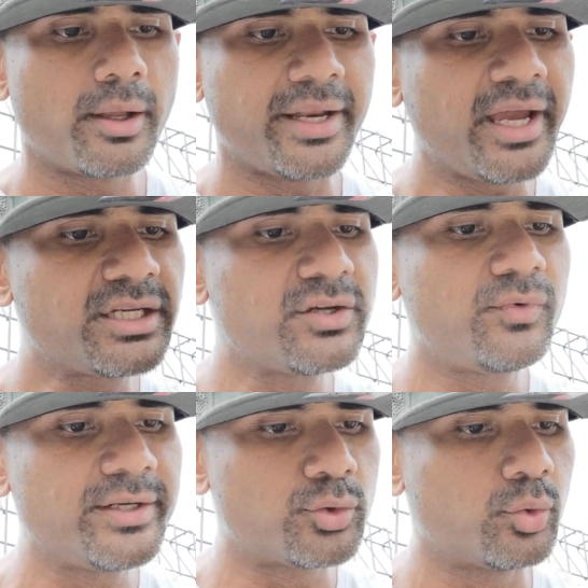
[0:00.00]

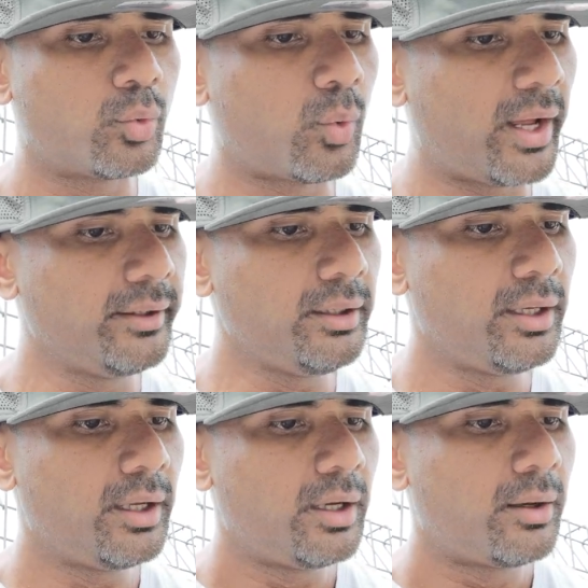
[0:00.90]
negatively to
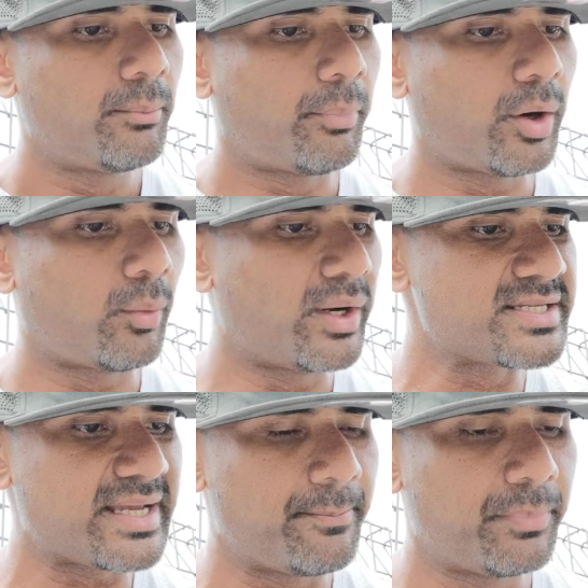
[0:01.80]
one
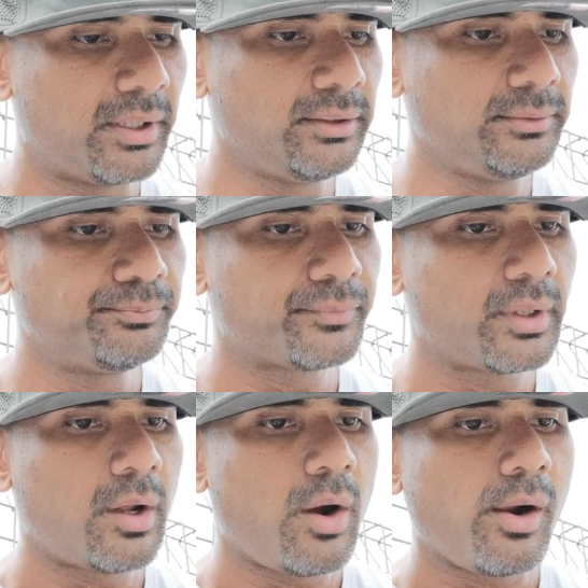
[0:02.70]
sample,
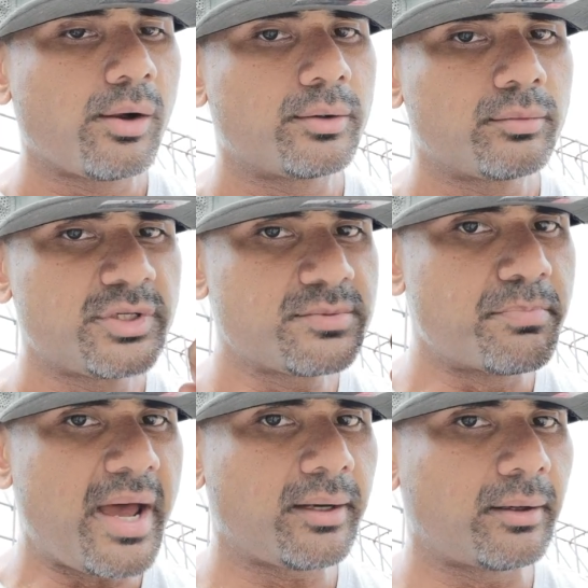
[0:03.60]
just
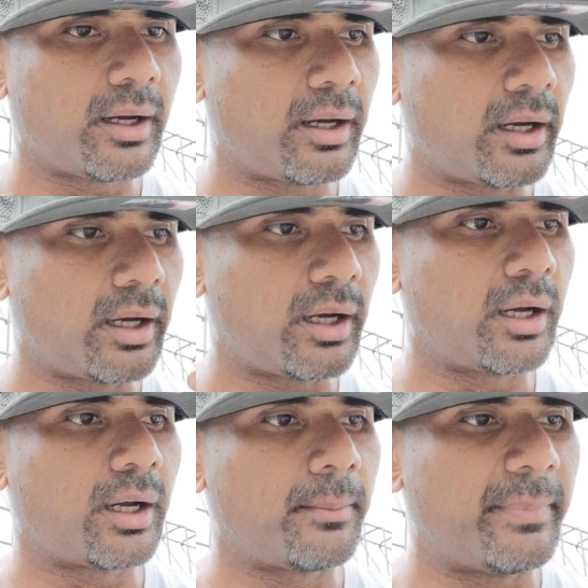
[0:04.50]

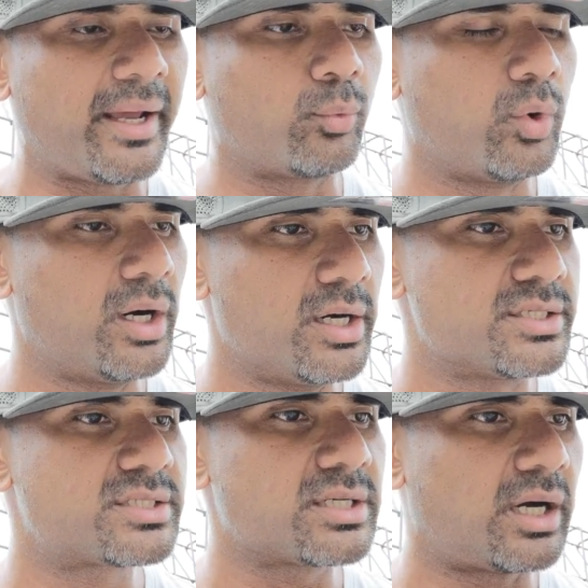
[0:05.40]
bad
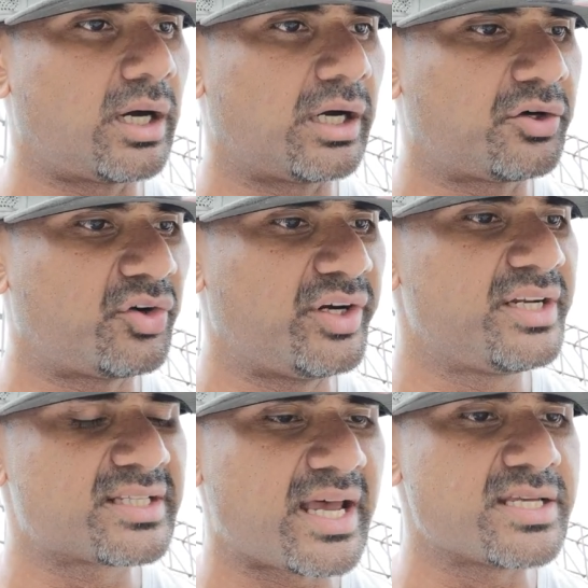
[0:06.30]
words,
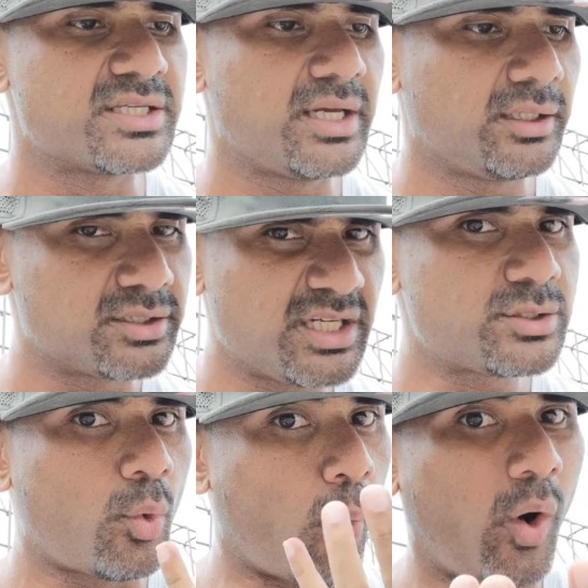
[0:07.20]
criticizing,
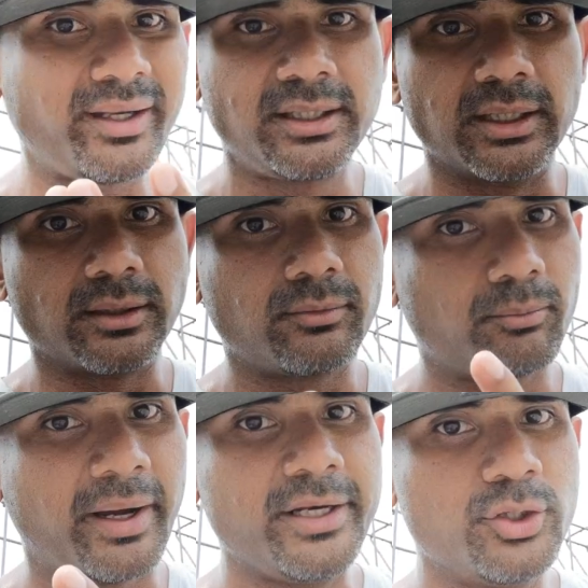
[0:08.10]
just water,
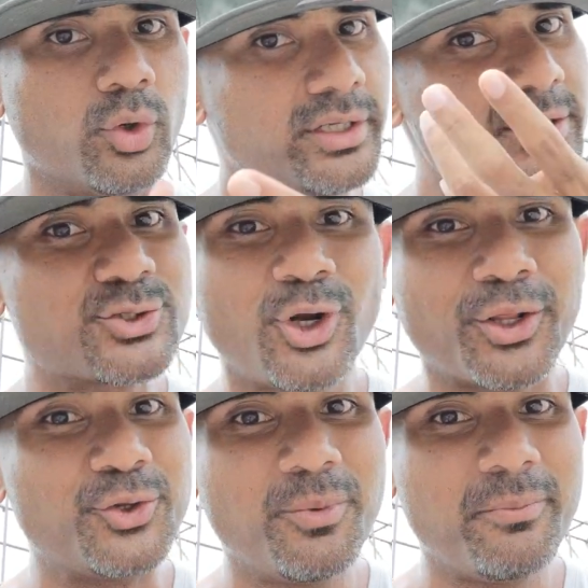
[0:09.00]
mind you, and this is not
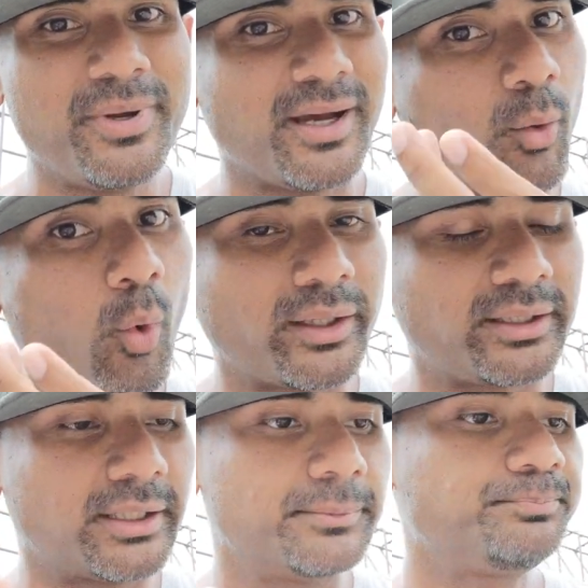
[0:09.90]
a human being,
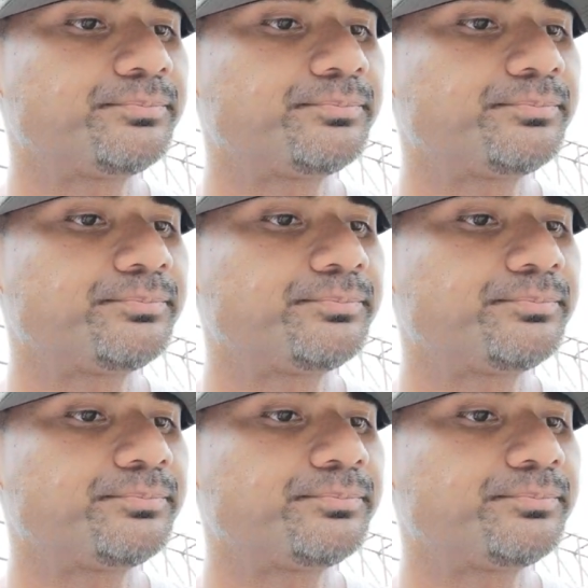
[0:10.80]
water.